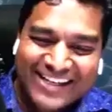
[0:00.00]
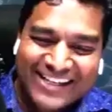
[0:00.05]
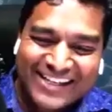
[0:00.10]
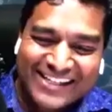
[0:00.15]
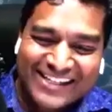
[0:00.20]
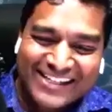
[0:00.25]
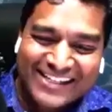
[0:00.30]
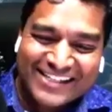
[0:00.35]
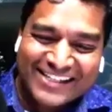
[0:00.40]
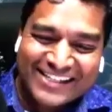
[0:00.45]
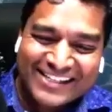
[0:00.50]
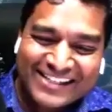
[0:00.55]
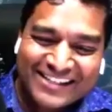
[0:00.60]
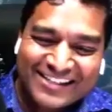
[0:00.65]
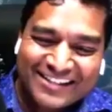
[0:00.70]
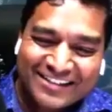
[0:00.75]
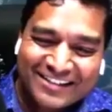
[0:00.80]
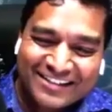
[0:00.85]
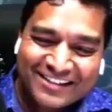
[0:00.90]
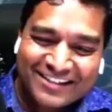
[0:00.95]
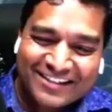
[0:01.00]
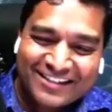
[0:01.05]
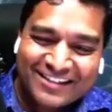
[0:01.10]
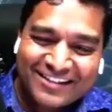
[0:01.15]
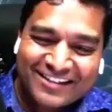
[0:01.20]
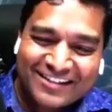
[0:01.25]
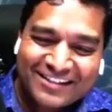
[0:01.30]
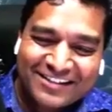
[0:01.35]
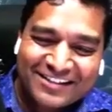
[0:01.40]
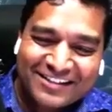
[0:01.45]
say people, I
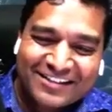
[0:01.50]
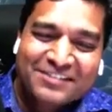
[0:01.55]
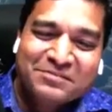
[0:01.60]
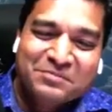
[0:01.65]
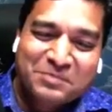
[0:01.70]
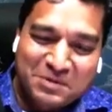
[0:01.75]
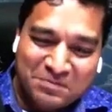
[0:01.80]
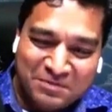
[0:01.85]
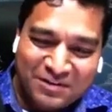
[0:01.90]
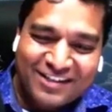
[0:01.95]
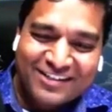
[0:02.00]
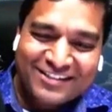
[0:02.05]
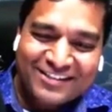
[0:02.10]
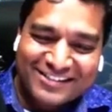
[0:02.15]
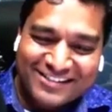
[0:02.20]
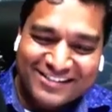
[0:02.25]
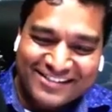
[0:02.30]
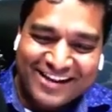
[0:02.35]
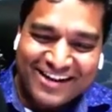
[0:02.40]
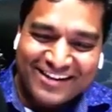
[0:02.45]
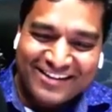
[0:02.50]
mean, it feels good that you're